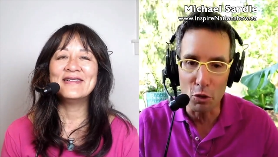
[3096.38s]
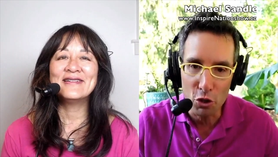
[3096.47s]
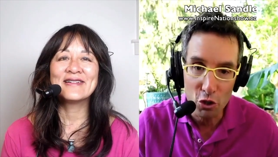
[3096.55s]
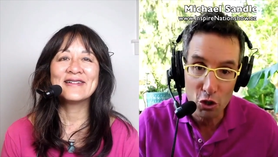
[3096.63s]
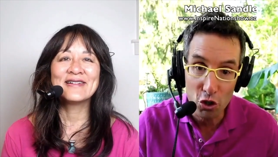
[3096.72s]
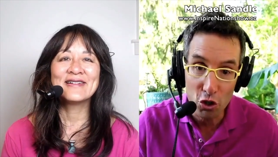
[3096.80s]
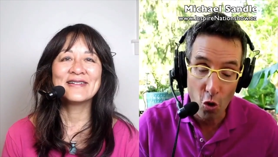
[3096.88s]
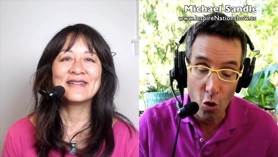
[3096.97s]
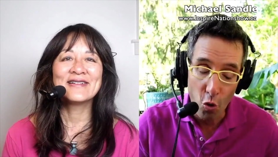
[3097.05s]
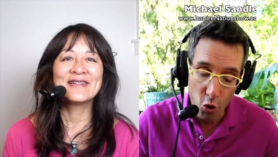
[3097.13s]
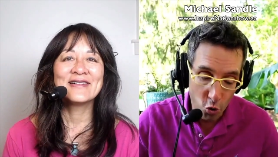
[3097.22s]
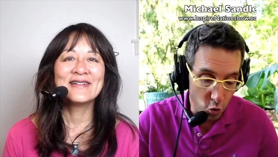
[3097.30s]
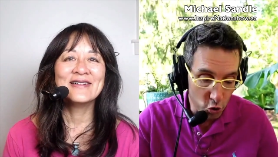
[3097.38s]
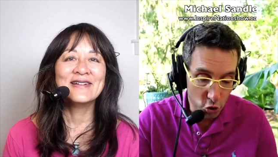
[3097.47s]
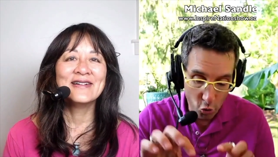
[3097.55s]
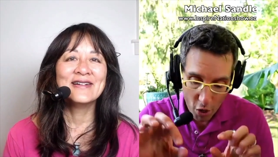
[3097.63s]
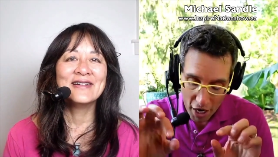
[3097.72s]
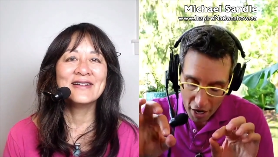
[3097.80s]
Speaker 1: so cool.
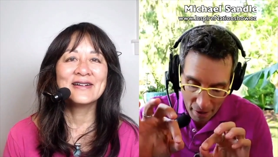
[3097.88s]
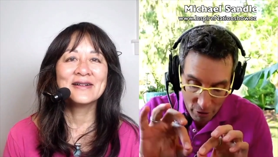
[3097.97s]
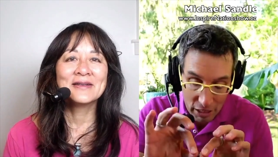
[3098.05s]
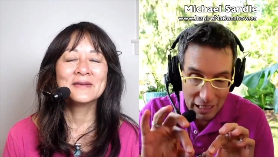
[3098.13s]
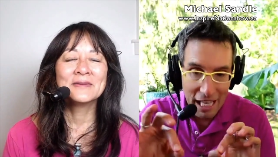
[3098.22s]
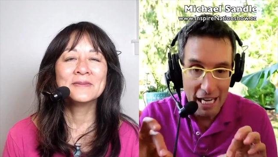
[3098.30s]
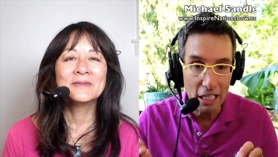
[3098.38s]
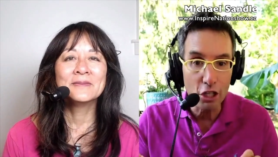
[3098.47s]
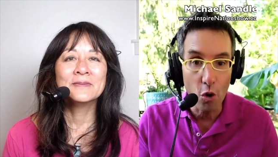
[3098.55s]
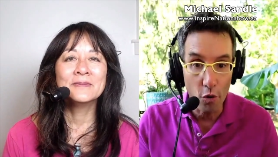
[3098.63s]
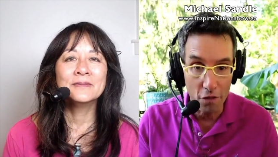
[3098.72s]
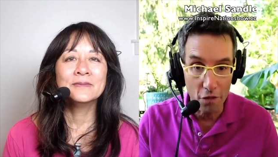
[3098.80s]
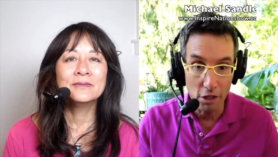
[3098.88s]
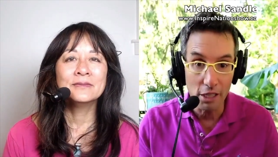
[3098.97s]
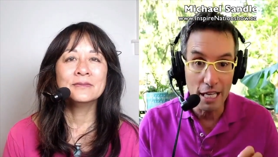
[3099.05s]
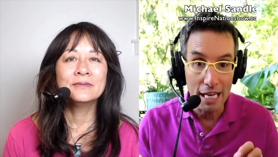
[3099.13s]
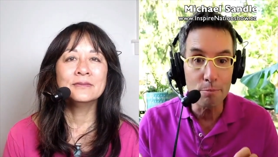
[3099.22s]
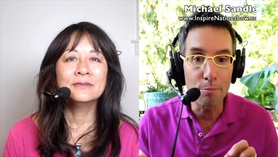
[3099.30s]
So that was letting go of the
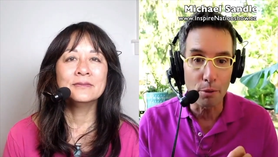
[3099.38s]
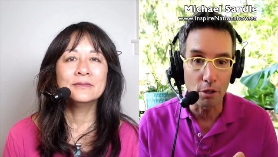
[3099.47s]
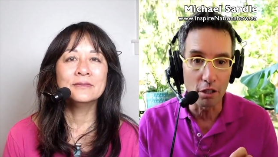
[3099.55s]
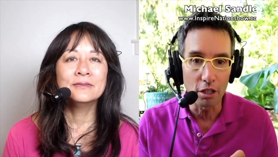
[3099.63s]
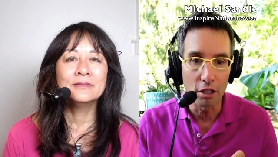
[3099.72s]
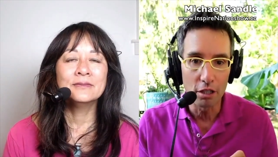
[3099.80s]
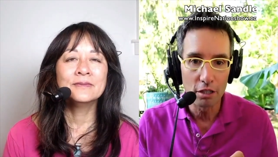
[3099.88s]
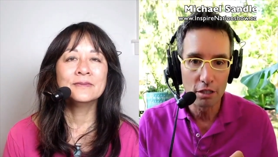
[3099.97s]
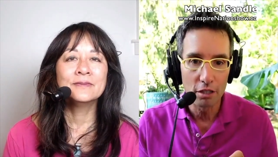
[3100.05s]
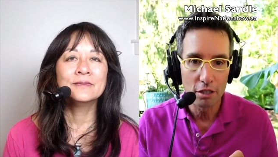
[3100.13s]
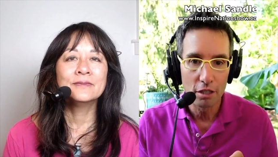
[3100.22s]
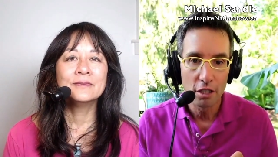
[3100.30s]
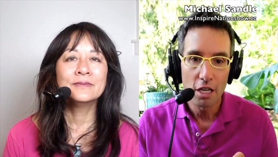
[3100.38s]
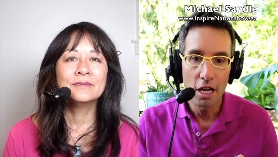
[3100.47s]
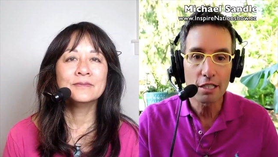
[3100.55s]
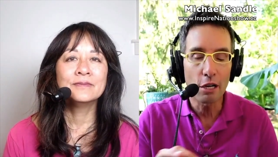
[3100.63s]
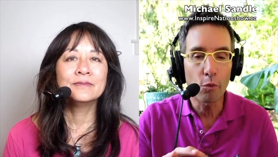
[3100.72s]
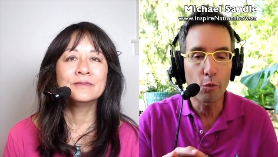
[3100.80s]
label
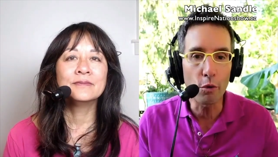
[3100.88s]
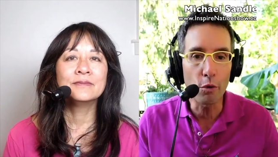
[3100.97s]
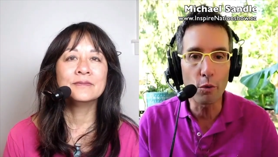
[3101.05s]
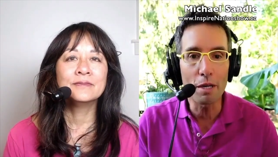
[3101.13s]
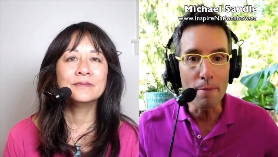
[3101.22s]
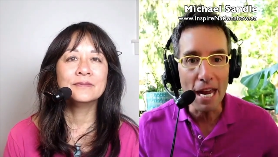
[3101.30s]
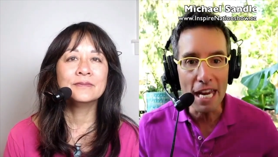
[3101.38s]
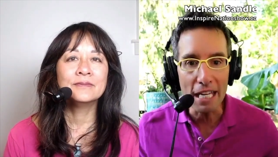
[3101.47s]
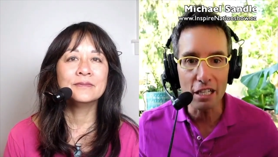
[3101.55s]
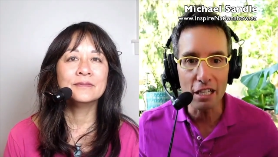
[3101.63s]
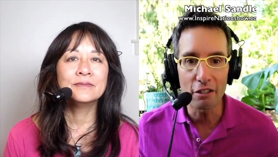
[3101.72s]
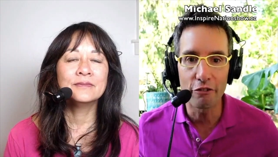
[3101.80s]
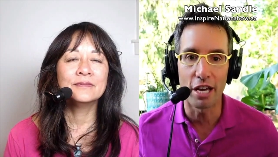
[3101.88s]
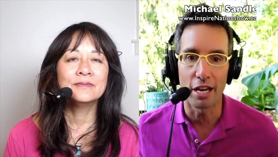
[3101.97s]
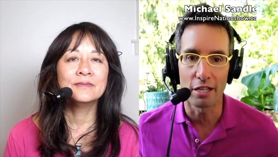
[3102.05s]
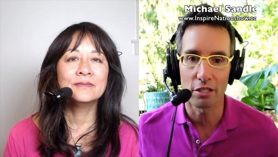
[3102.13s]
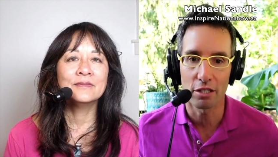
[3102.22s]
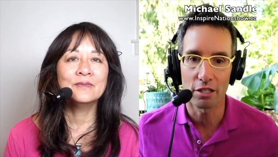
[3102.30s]
and say, what can we make of
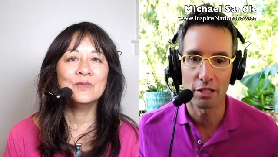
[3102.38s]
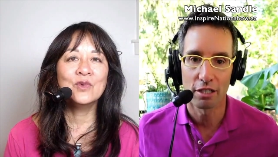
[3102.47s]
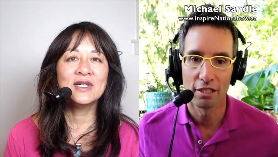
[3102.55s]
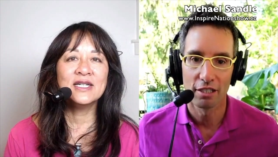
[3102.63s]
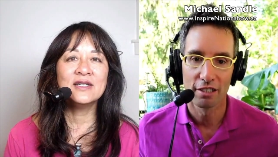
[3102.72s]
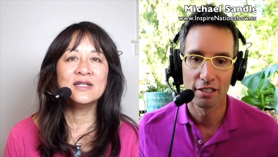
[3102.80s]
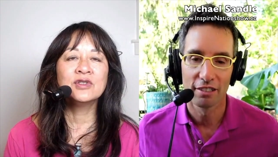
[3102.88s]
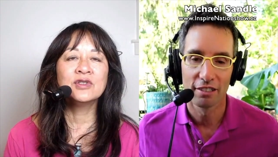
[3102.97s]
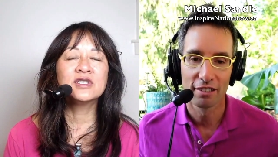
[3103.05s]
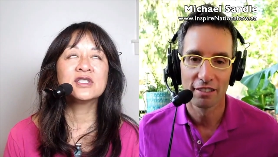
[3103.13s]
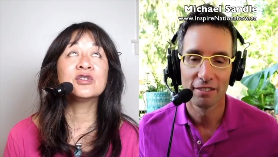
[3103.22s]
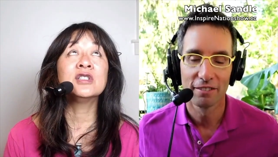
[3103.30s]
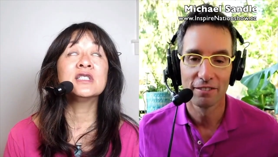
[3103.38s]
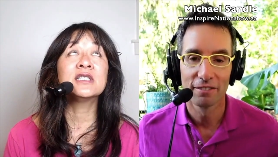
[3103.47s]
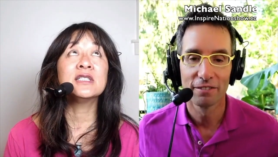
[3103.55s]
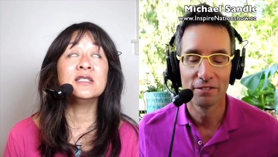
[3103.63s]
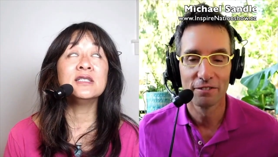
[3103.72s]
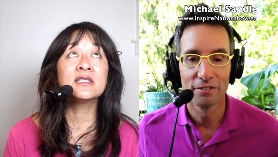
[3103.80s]
this?
Speaker 2: Right. Well, it's
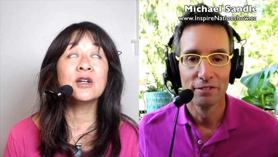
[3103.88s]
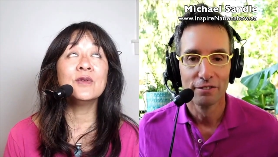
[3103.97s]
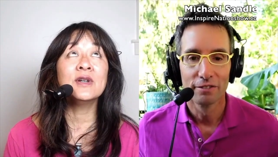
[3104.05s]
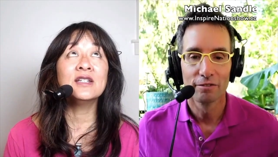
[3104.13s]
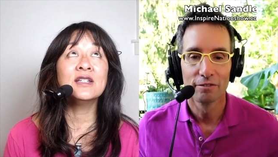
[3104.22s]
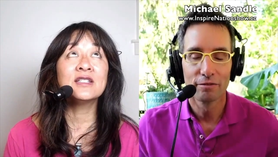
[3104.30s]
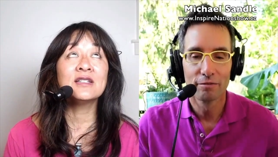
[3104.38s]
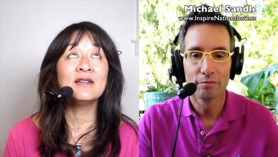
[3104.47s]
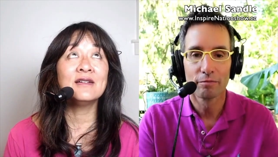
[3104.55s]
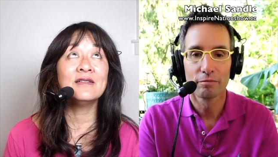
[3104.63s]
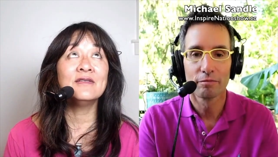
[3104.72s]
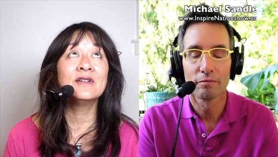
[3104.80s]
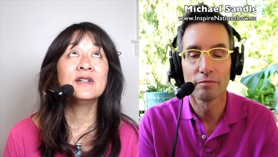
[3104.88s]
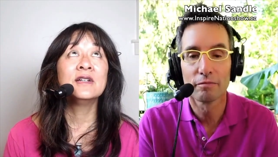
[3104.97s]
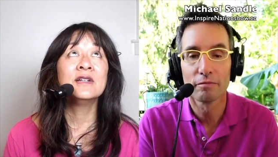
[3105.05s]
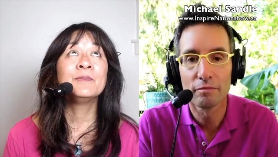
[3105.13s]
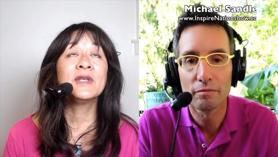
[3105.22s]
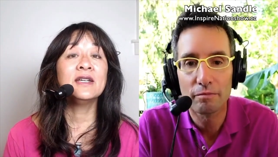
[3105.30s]
it's it's going into love,
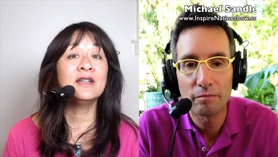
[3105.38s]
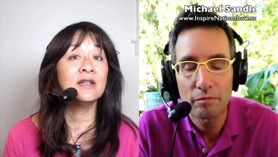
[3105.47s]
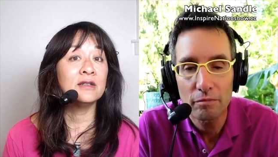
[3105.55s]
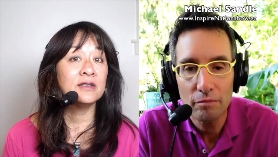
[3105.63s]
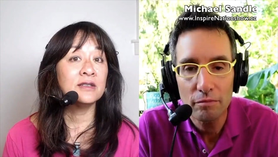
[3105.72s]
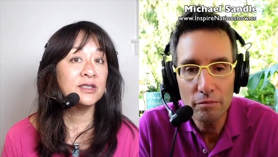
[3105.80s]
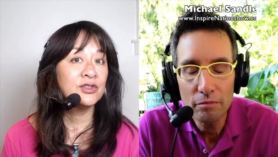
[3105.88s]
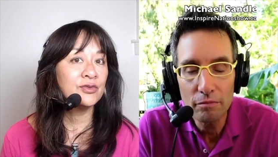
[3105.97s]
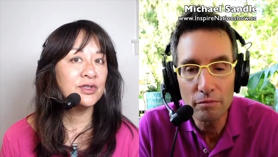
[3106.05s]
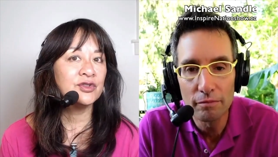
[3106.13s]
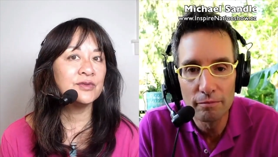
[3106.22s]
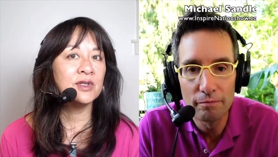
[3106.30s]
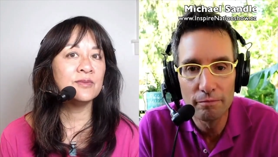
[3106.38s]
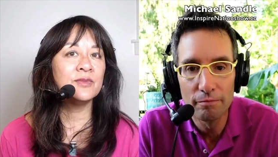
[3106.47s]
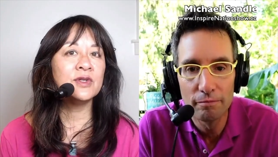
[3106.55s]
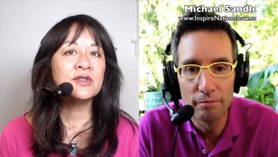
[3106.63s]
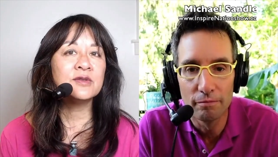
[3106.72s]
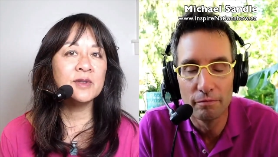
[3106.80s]
taking a situation that
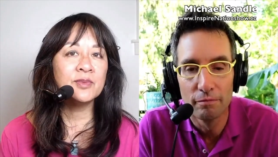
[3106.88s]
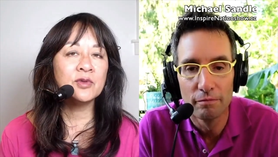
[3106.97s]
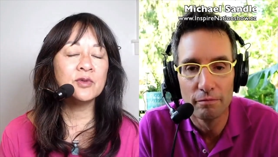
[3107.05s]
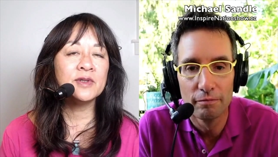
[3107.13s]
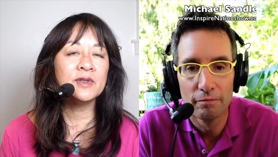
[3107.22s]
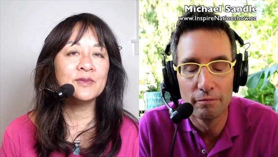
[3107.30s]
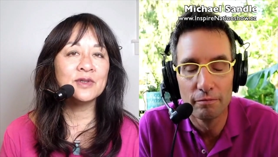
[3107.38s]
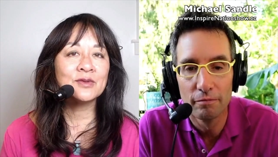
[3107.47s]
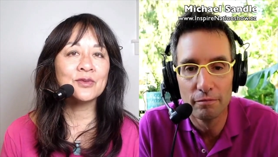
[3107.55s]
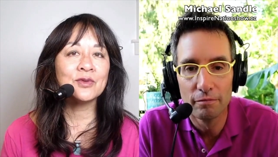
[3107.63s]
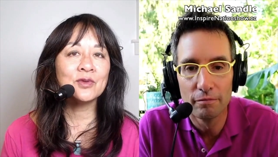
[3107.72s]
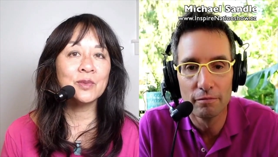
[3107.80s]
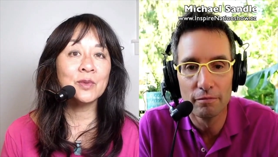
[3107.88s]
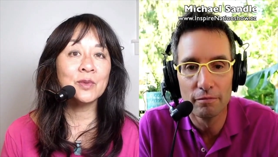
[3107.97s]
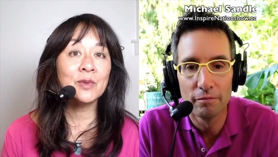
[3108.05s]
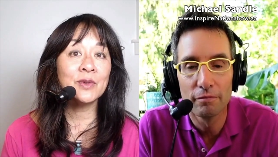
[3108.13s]
most people would be miserable